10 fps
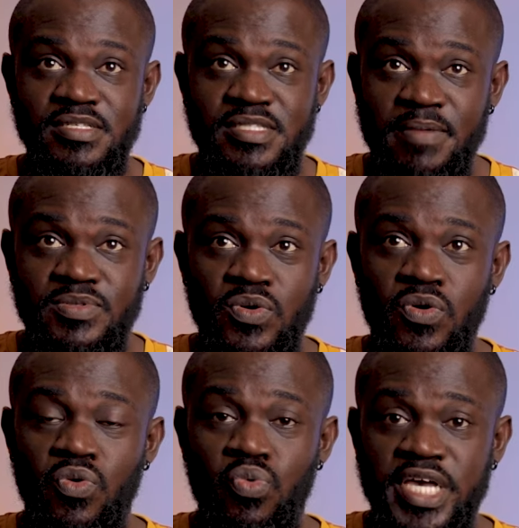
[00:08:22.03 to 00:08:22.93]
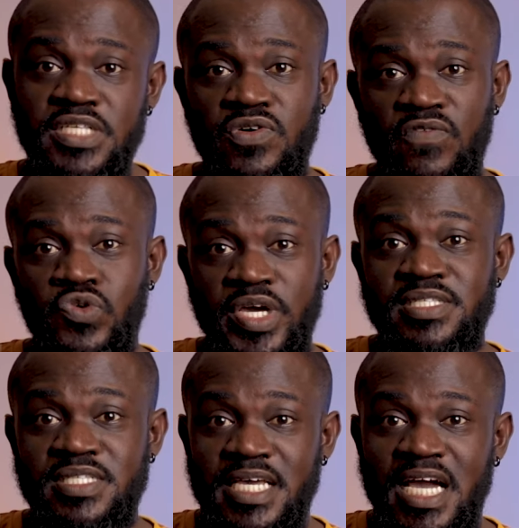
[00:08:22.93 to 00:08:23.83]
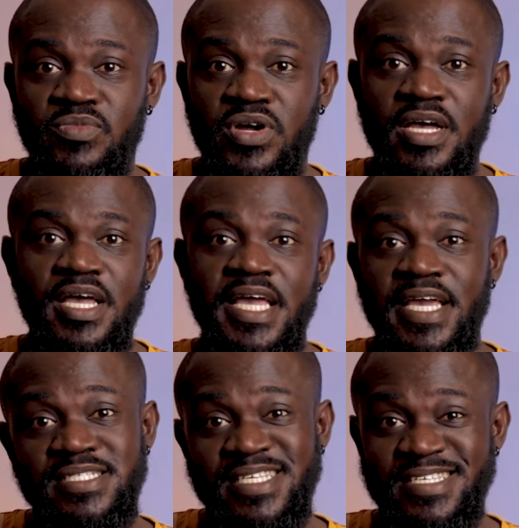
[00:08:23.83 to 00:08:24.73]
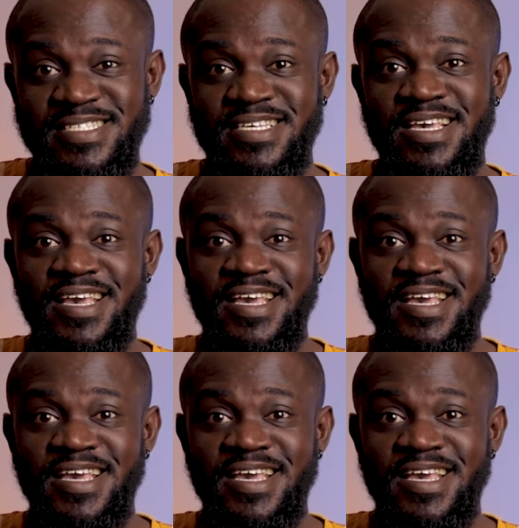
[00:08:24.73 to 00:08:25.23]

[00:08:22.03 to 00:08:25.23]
steps or ways of talking to the camera is easy.